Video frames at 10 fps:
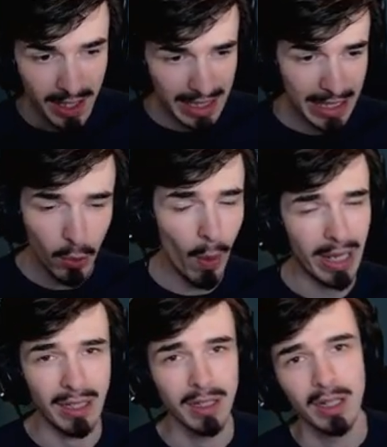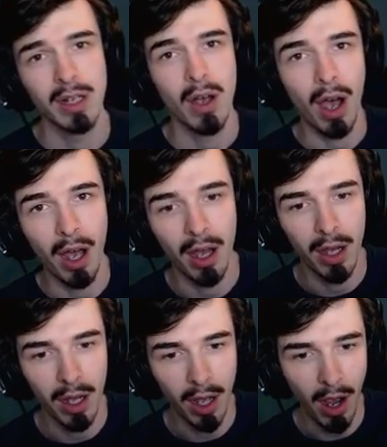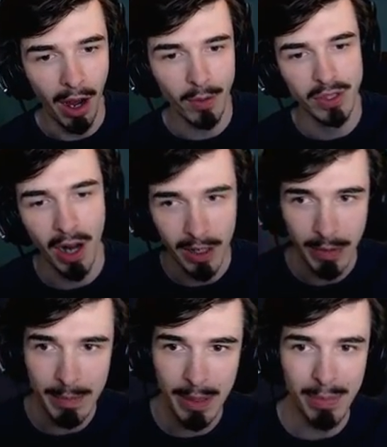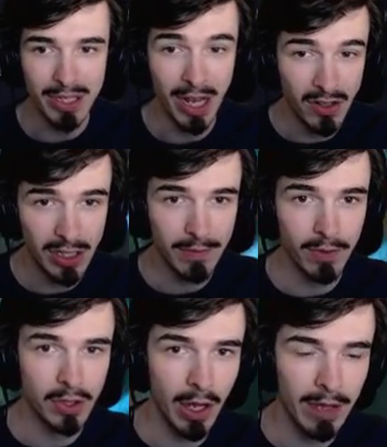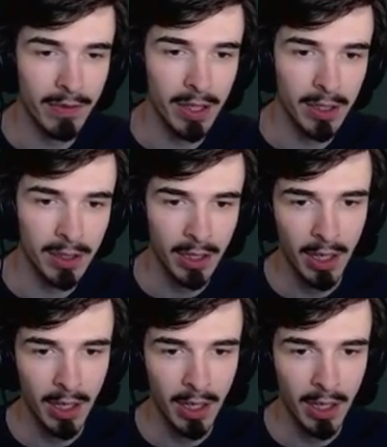Either way, I was kind of prepping potentially for a dive here,